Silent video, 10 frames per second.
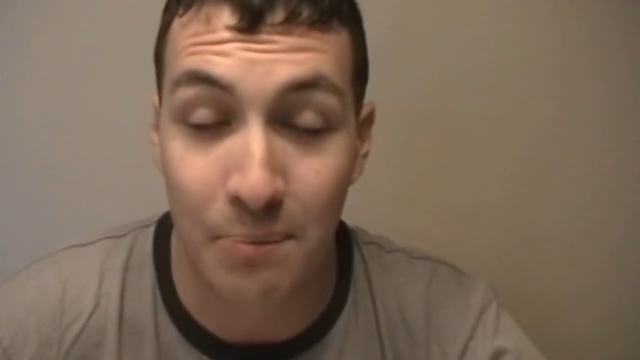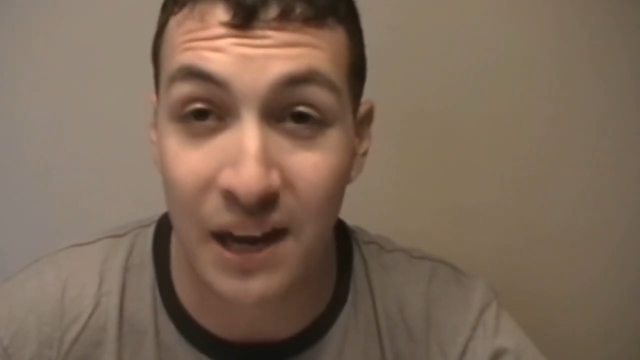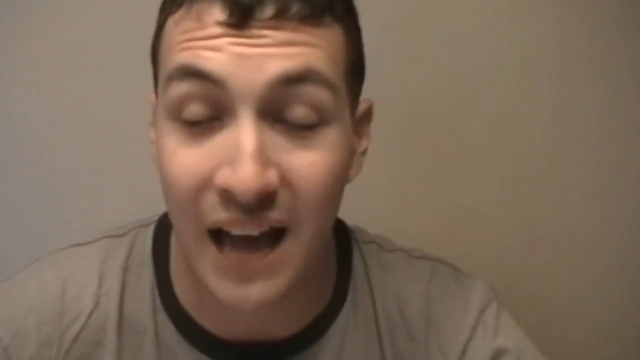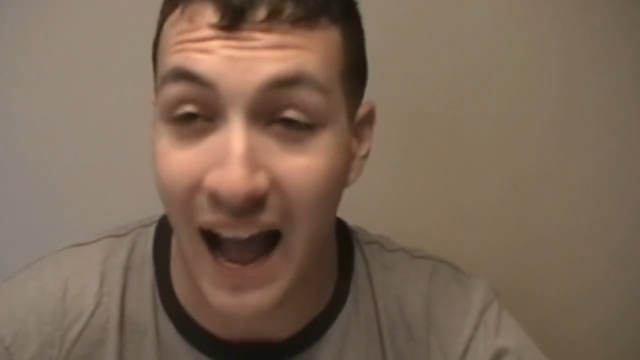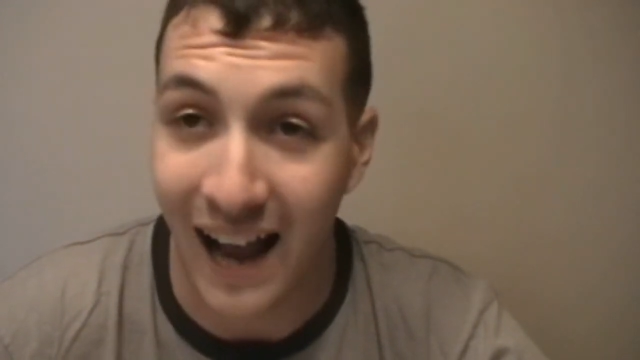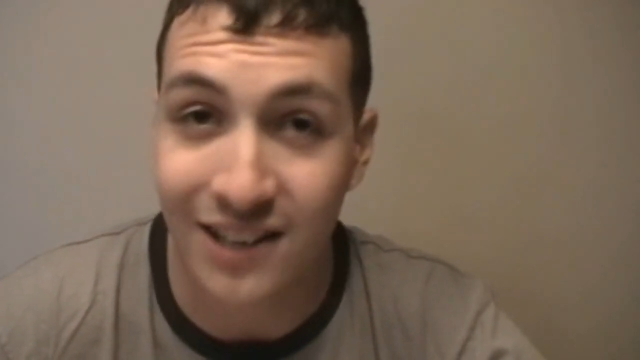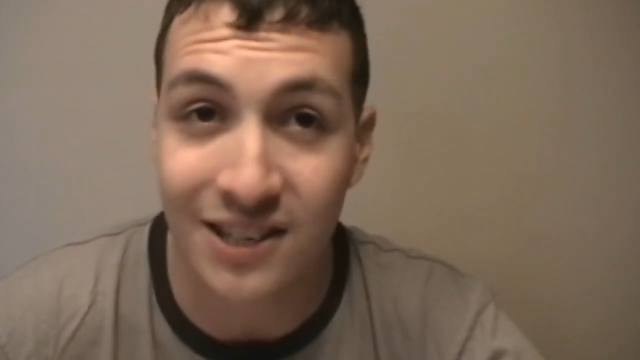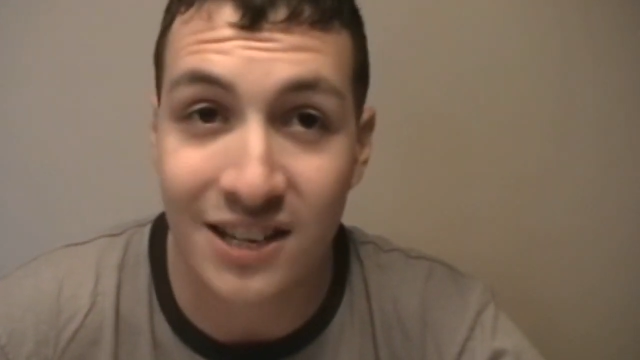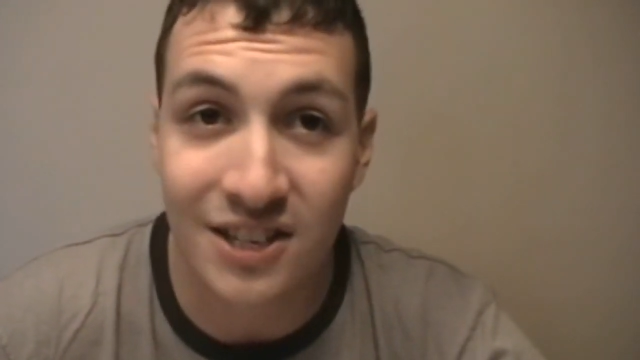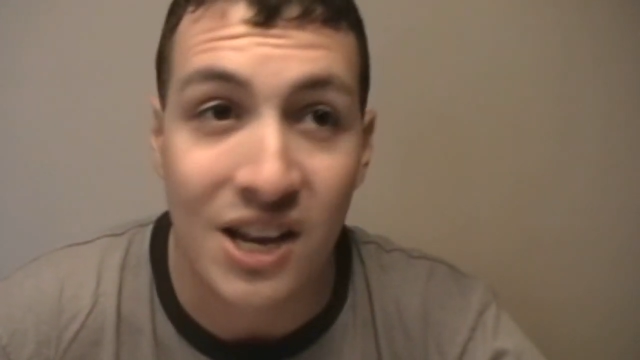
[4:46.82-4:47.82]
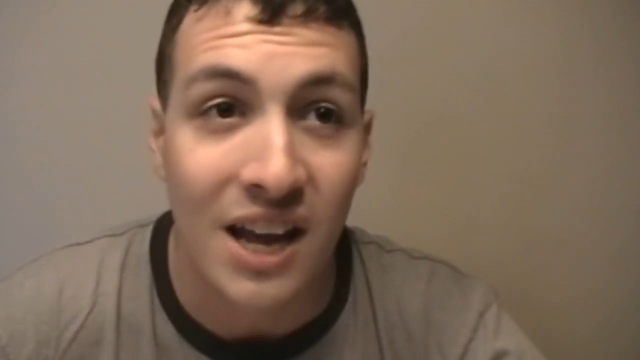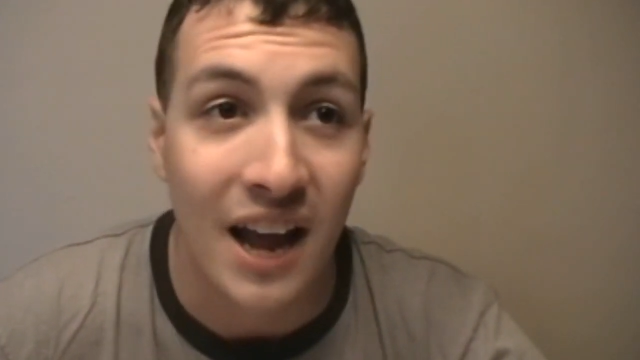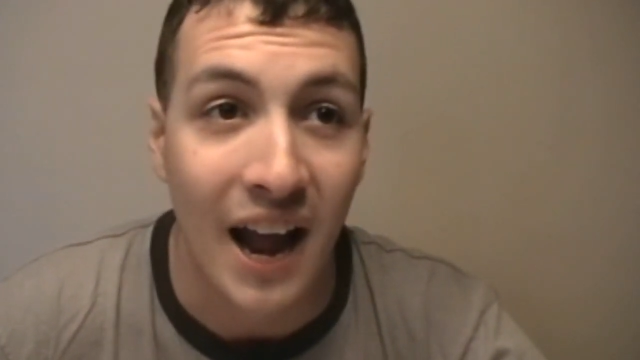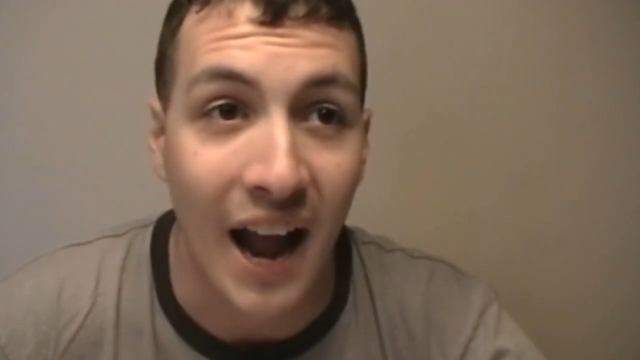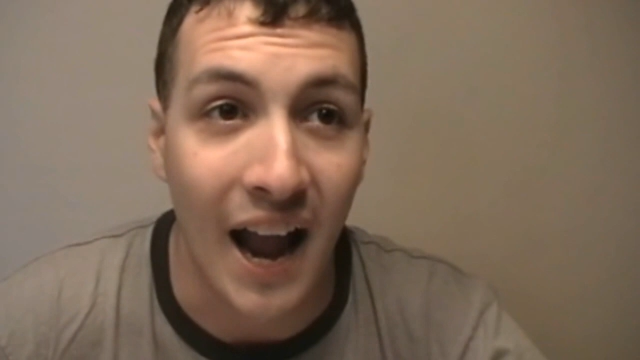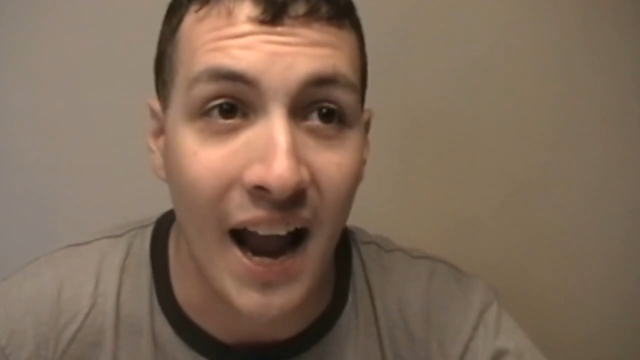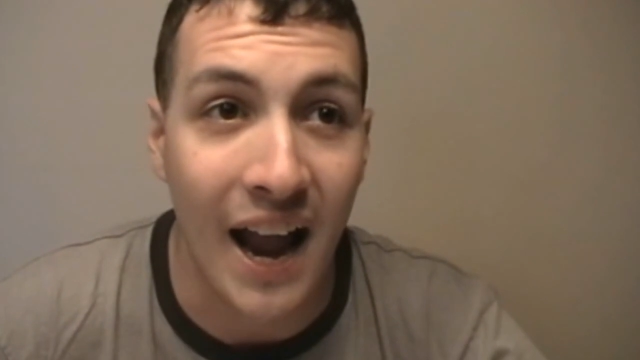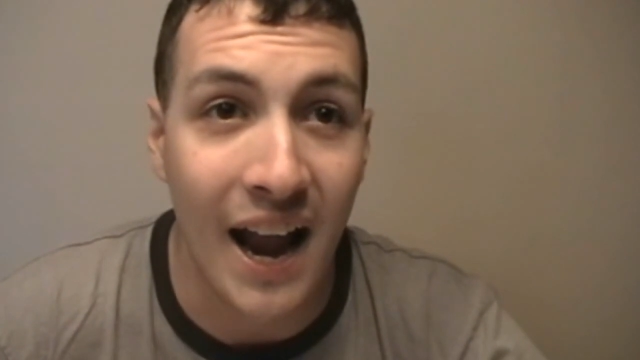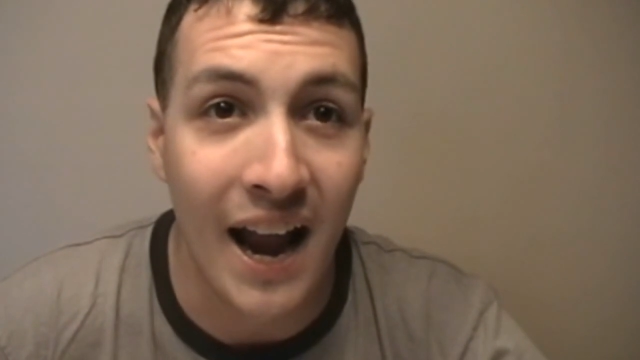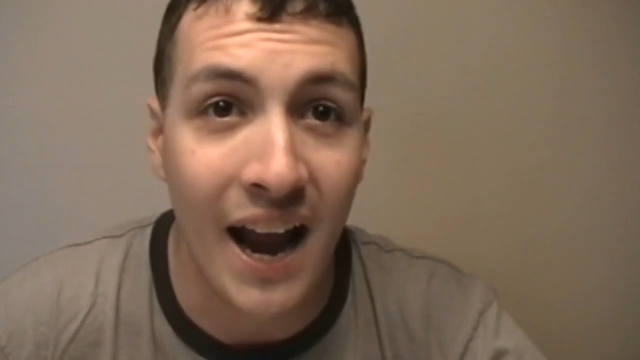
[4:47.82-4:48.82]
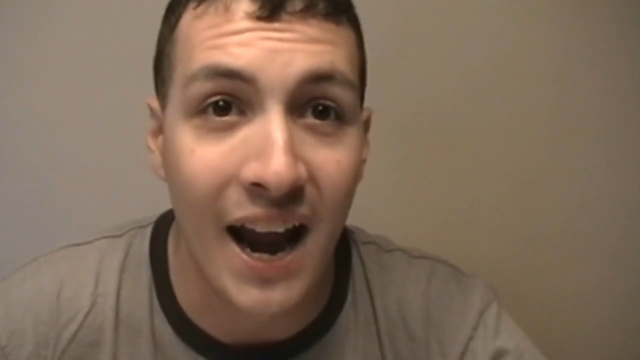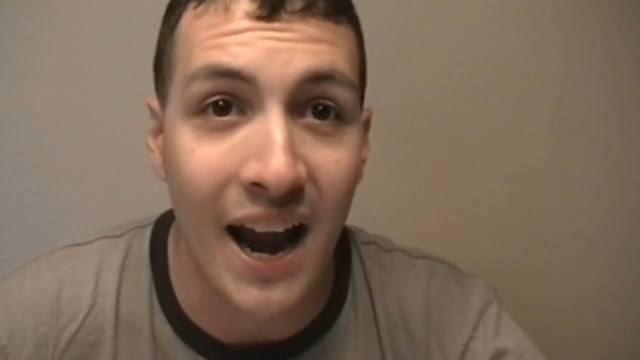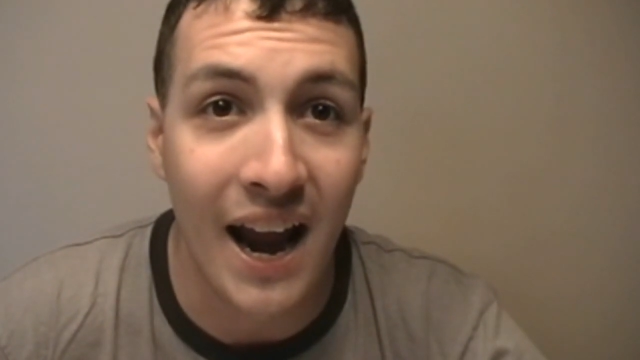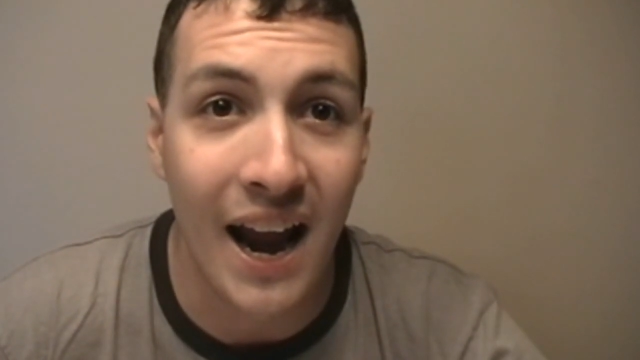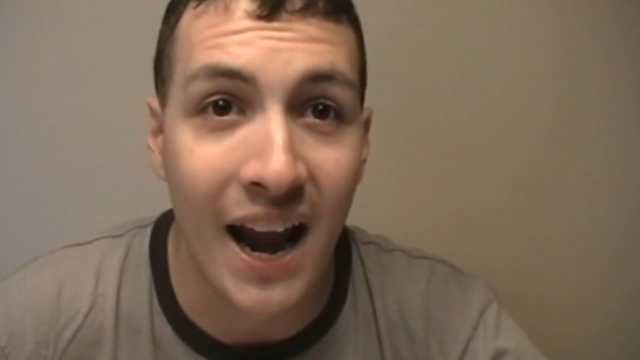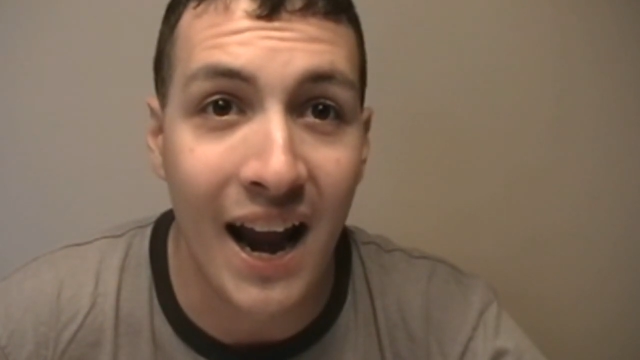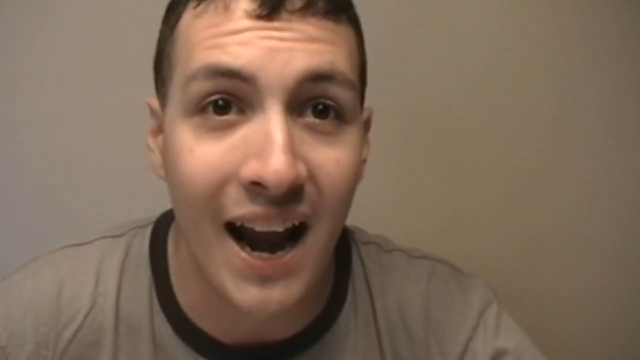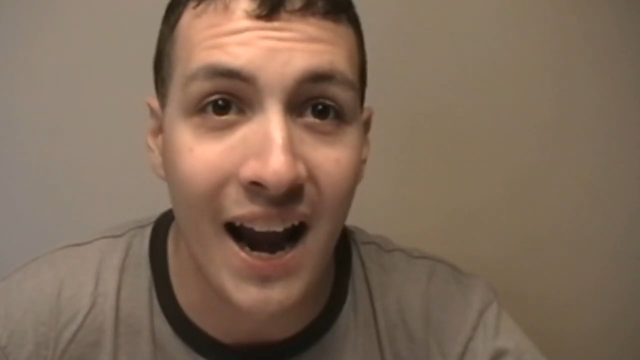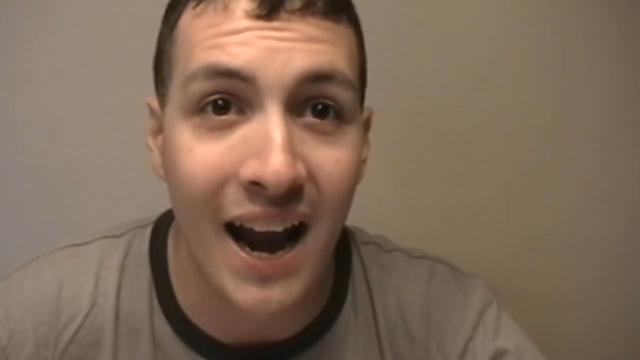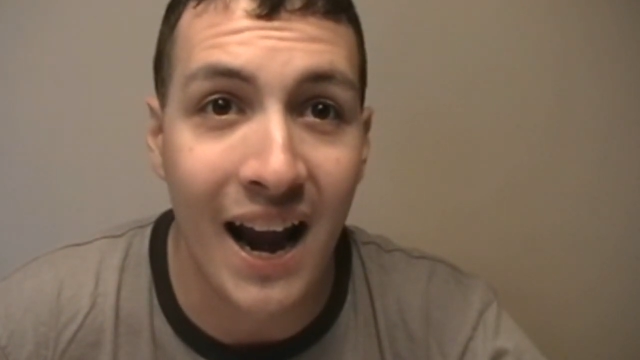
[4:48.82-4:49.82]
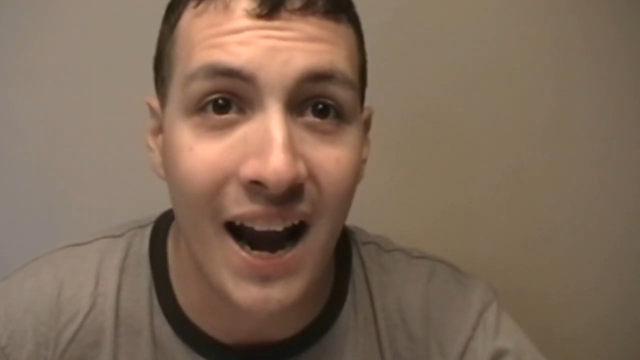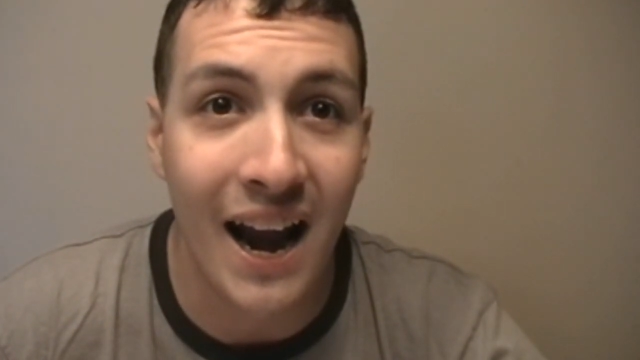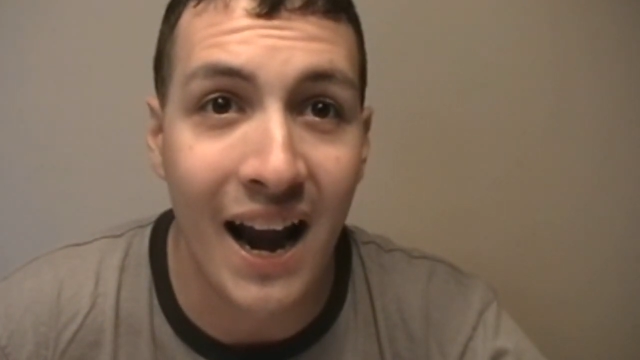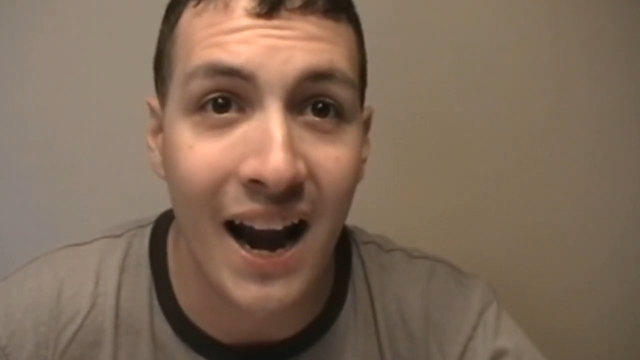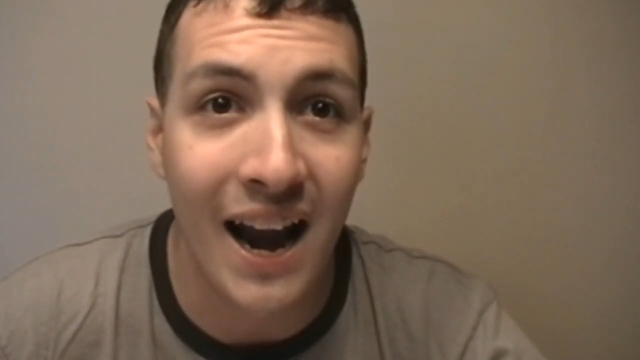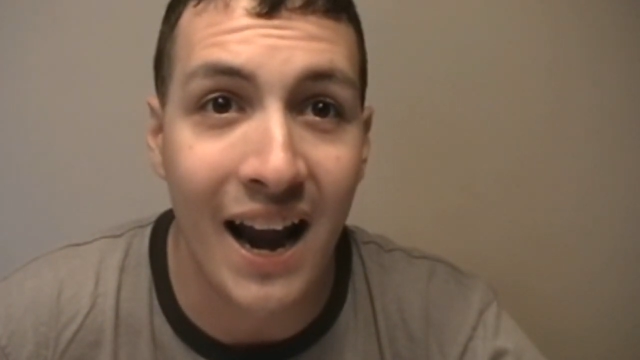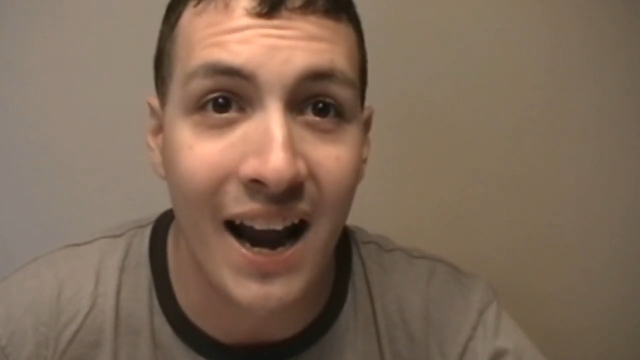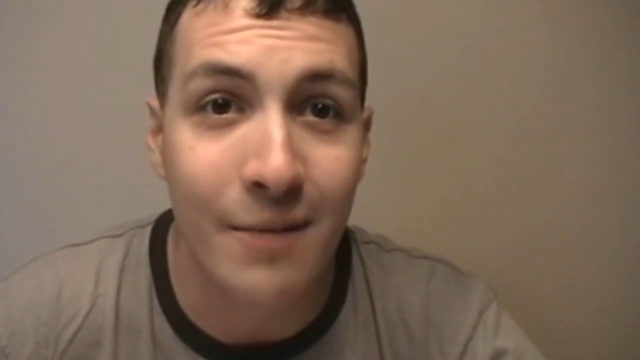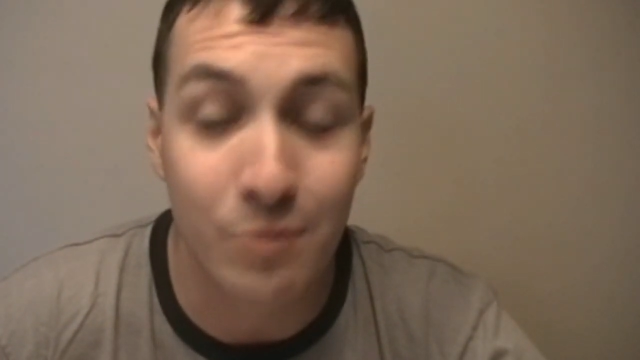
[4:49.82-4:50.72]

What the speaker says: big axes, and